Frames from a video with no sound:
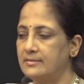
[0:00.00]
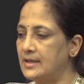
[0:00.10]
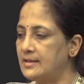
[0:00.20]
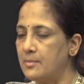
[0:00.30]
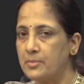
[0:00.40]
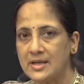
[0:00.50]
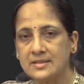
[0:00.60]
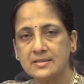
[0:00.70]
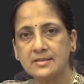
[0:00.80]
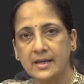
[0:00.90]
that are
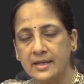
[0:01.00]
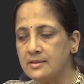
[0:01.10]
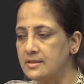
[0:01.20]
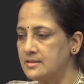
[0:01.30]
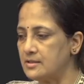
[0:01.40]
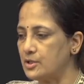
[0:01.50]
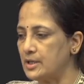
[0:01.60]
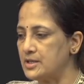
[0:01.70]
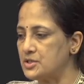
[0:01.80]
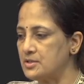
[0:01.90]
present in the
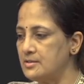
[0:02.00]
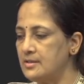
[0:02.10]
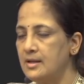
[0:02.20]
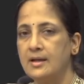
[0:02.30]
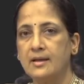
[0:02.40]
circulation,